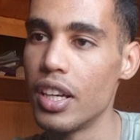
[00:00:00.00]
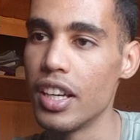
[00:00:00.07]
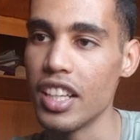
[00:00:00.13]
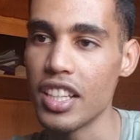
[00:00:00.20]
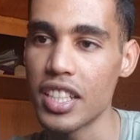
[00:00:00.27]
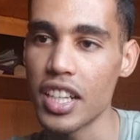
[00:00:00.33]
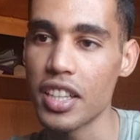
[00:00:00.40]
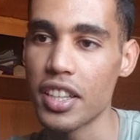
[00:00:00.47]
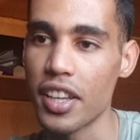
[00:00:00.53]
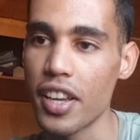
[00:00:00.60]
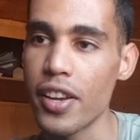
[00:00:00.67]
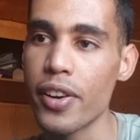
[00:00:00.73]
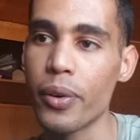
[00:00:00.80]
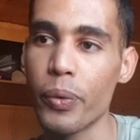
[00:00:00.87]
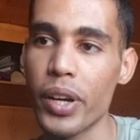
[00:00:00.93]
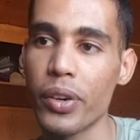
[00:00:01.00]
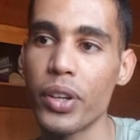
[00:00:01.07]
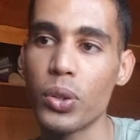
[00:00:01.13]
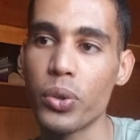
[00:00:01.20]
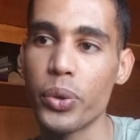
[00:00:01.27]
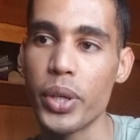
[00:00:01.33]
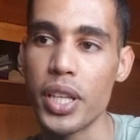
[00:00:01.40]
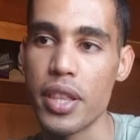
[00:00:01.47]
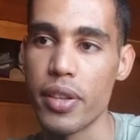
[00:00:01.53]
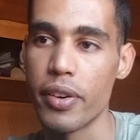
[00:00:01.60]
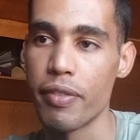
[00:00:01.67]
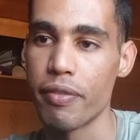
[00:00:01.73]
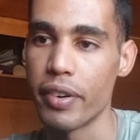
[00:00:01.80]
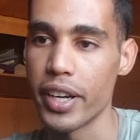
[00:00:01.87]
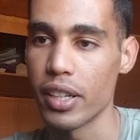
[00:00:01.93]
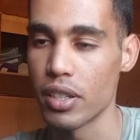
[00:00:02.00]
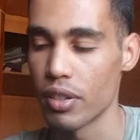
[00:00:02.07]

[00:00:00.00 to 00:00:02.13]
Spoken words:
Inside here, we are going to create 3 files.